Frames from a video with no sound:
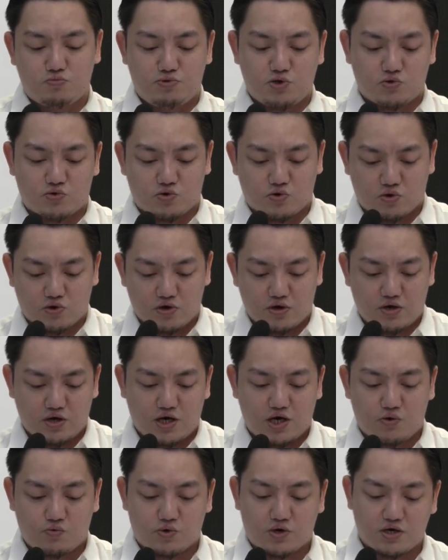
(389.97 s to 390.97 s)
Bucor
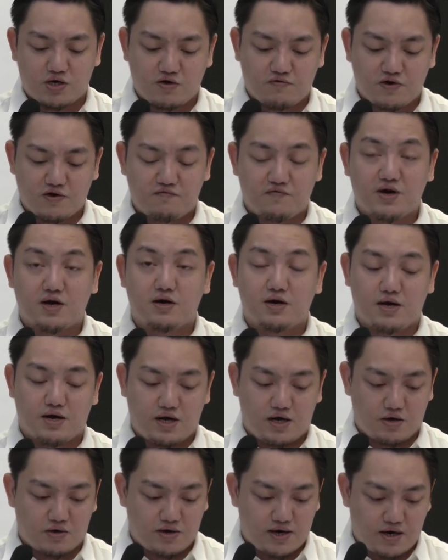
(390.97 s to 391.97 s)
and were given very
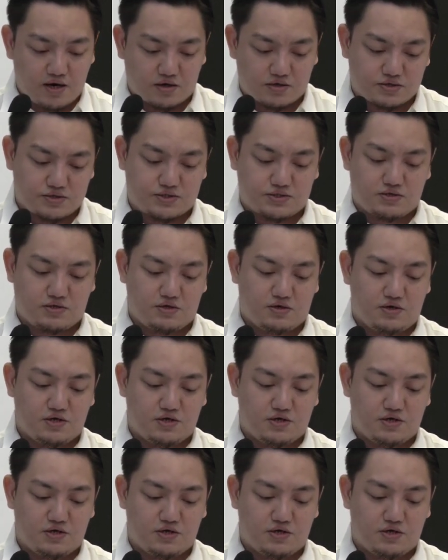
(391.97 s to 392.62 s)
high ranks